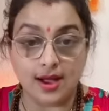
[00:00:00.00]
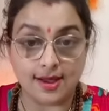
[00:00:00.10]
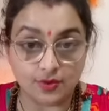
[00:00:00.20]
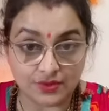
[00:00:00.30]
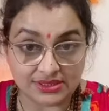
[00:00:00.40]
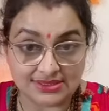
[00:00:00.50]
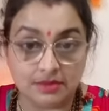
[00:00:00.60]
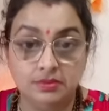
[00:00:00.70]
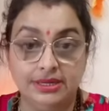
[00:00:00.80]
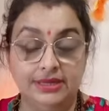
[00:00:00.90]
are with
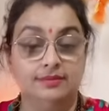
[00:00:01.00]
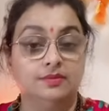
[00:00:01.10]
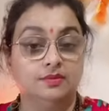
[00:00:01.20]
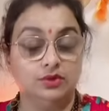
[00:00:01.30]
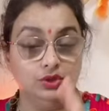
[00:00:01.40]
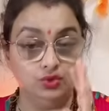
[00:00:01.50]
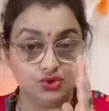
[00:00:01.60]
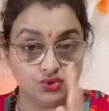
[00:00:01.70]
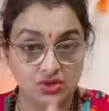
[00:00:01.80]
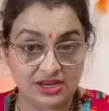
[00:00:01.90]
somebody you
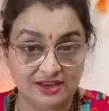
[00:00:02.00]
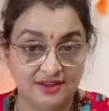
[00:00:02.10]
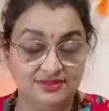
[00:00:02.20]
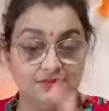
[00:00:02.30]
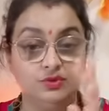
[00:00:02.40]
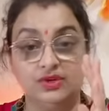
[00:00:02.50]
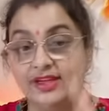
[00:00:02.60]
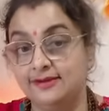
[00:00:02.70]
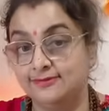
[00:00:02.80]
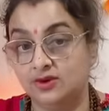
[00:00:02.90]
truly love them you
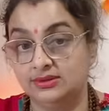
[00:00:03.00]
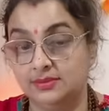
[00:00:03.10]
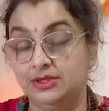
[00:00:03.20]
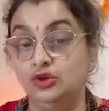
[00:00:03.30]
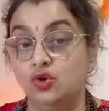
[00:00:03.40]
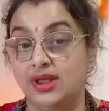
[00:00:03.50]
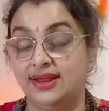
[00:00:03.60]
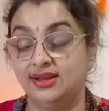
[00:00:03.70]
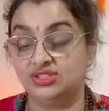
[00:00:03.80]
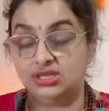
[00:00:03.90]
care for them your
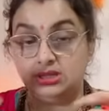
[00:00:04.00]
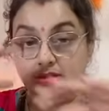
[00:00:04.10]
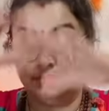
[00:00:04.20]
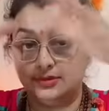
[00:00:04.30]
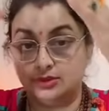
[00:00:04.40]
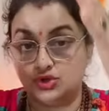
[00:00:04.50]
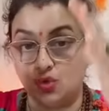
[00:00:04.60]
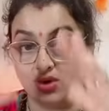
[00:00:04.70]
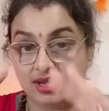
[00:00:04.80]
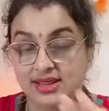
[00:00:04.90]
energy
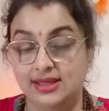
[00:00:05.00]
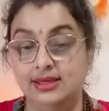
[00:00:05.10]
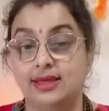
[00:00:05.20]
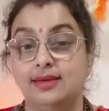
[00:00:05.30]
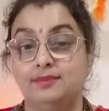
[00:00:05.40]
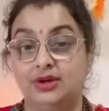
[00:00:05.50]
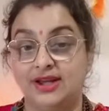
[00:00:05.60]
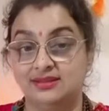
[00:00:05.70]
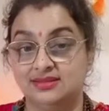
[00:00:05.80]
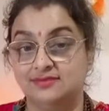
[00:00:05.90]
totally
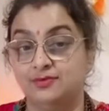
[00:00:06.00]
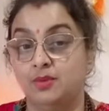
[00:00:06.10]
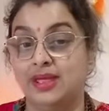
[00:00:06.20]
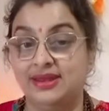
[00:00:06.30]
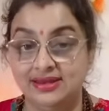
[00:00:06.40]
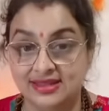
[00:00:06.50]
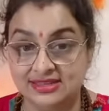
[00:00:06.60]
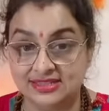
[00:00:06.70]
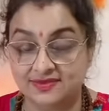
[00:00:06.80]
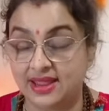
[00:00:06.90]
protects them from any
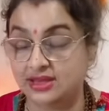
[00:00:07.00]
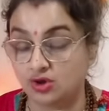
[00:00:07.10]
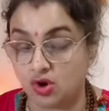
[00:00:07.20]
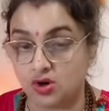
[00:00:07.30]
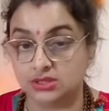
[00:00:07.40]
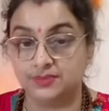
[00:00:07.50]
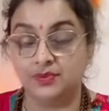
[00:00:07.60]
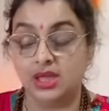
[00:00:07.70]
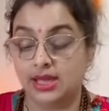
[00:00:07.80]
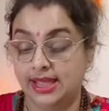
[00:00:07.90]
negative, any odds,
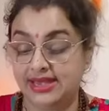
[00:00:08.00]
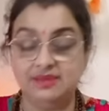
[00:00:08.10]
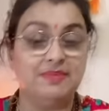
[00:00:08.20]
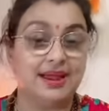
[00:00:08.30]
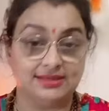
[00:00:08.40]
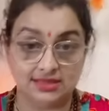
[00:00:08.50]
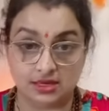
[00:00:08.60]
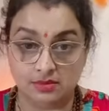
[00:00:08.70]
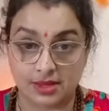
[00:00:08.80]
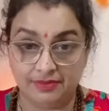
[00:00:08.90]
any bad
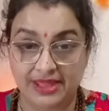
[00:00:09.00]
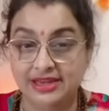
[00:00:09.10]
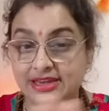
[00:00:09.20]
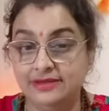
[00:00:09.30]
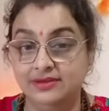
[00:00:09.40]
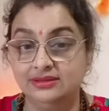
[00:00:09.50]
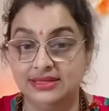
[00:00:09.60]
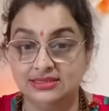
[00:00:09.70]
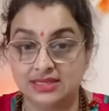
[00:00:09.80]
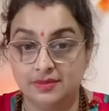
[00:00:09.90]
karma, any evil
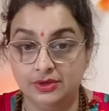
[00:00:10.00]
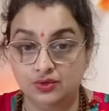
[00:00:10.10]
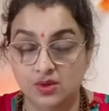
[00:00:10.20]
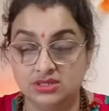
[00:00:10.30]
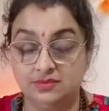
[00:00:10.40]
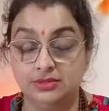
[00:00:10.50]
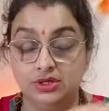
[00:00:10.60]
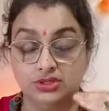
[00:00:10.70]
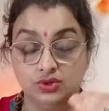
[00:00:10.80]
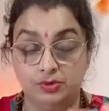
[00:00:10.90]
things coming towards them
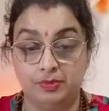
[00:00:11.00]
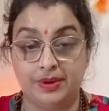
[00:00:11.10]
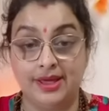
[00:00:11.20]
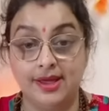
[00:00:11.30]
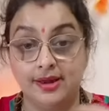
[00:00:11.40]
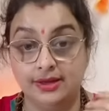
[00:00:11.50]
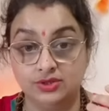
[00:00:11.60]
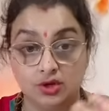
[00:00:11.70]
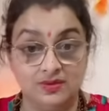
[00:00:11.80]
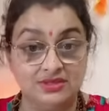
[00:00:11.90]
because your prayer is
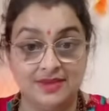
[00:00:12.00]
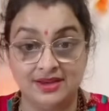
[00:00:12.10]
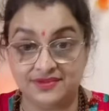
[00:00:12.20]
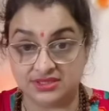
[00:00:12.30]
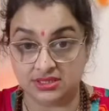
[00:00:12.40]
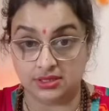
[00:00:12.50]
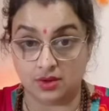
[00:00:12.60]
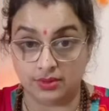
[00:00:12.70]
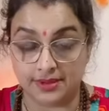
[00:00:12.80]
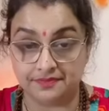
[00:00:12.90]
always manifesting
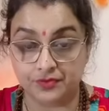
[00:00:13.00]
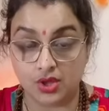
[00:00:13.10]
around them.